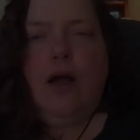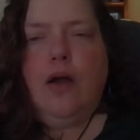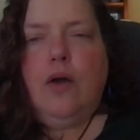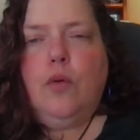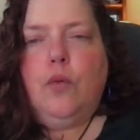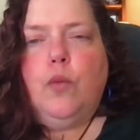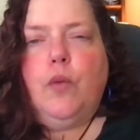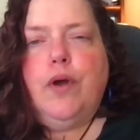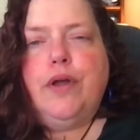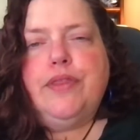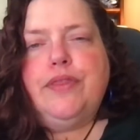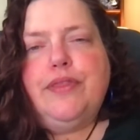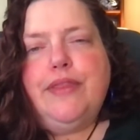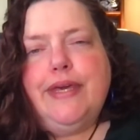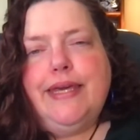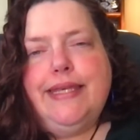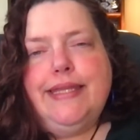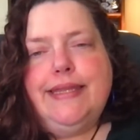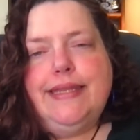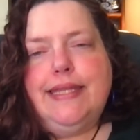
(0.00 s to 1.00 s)
One
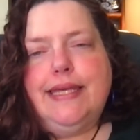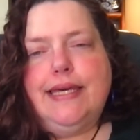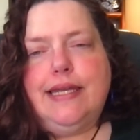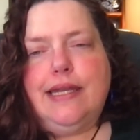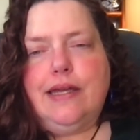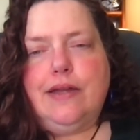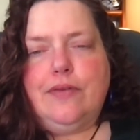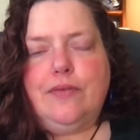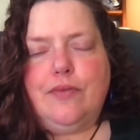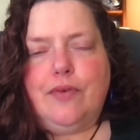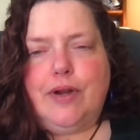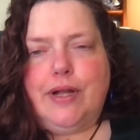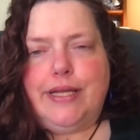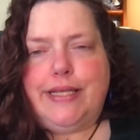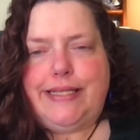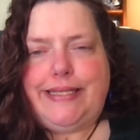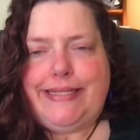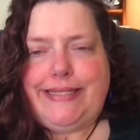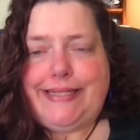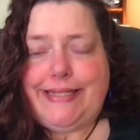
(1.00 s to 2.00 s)
thing that I've
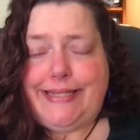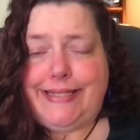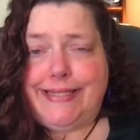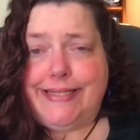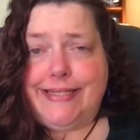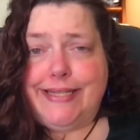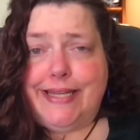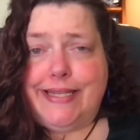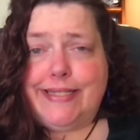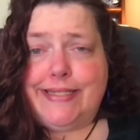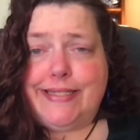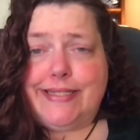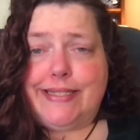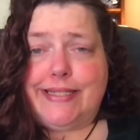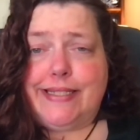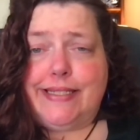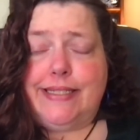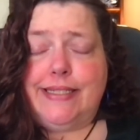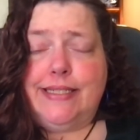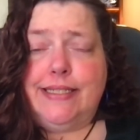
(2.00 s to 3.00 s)
read
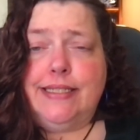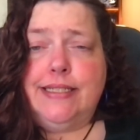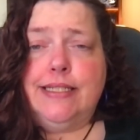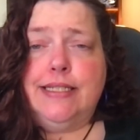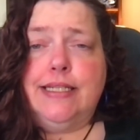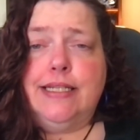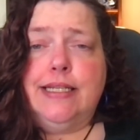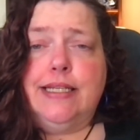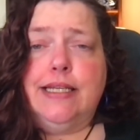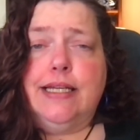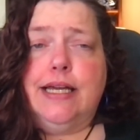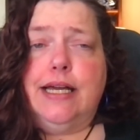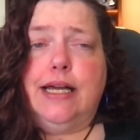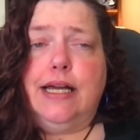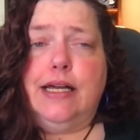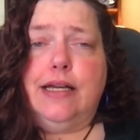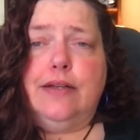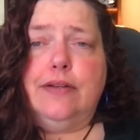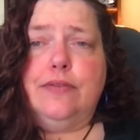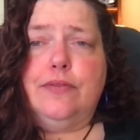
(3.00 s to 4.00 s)
suggested
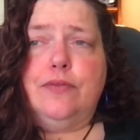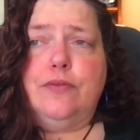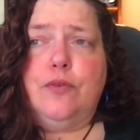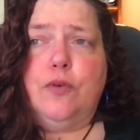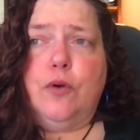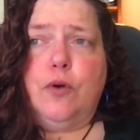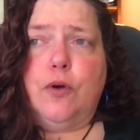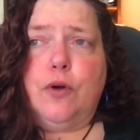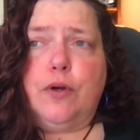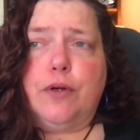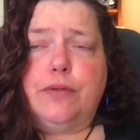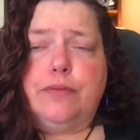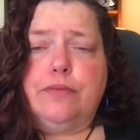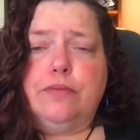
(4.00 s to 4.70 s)
for